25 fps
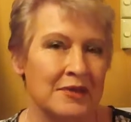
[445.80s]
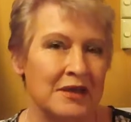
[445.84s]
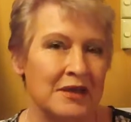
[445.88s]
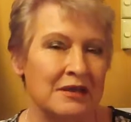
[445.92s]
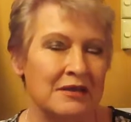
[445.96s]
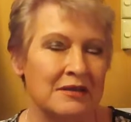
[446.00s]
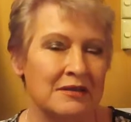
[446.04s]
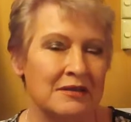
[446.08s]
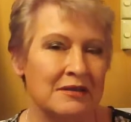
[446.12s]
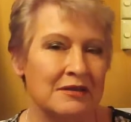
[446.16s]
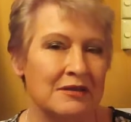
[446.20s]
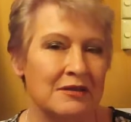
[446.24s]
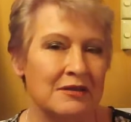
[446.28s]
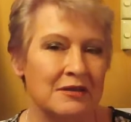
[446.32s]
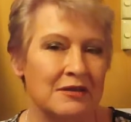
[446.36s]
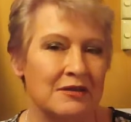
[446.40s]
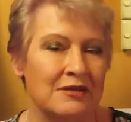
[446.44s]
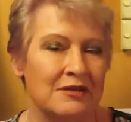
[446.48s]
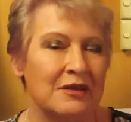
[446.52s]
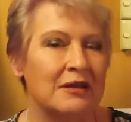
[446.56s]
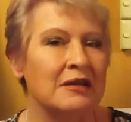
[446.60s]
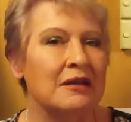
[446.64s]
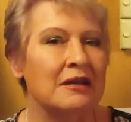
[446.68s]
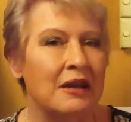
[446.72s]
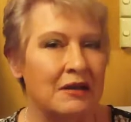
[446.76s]
then
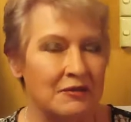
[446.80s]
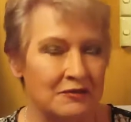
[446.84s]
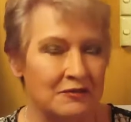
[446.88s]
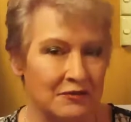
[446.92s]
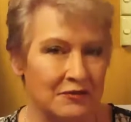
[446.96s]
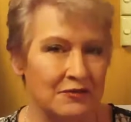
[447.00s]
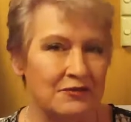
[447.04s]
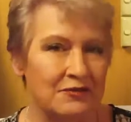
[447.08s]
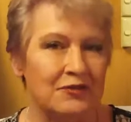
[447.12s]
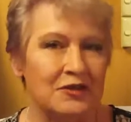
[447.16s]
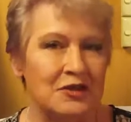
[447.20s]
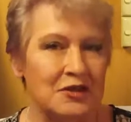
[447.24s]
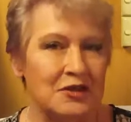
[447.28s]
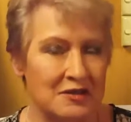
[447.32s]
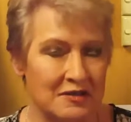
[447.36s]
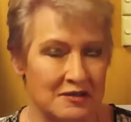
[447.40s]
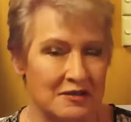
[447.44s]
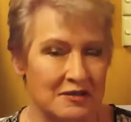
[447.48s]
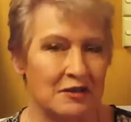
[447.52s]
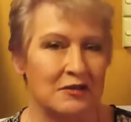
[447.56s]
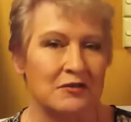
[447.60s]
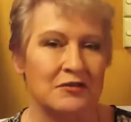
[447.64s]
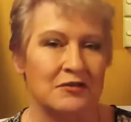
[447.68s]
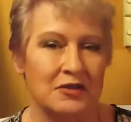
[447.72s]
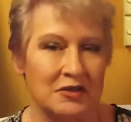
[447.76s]
the love for
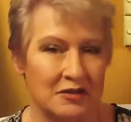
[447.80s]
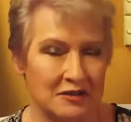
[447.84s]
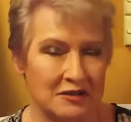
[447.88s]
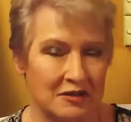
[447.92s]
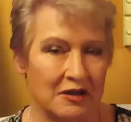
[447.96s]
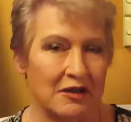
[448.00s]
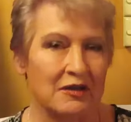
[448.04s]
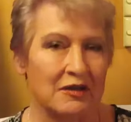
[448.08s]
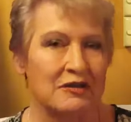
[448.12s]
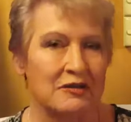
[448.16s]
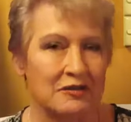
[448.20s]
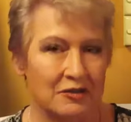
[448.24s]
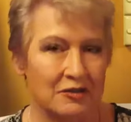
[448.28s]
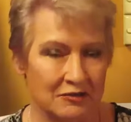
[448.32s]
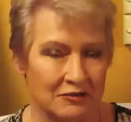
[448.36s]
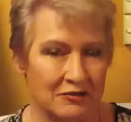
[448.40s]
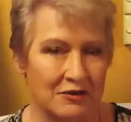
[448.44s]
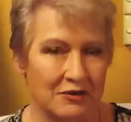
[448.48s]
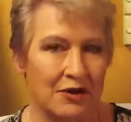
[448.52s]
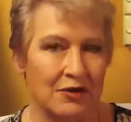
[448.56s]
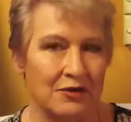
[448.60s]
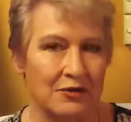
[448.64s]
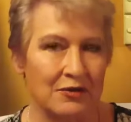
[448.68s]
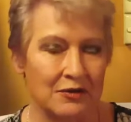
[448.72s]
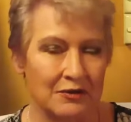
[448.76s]
yourself is going to
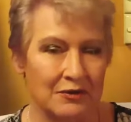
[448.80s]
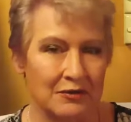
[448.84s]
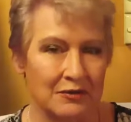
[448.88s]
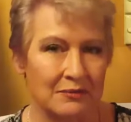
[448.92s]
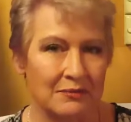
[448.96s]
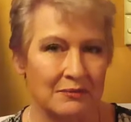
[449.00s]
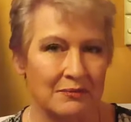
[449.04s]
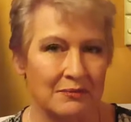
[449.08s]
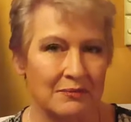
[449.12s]
grow.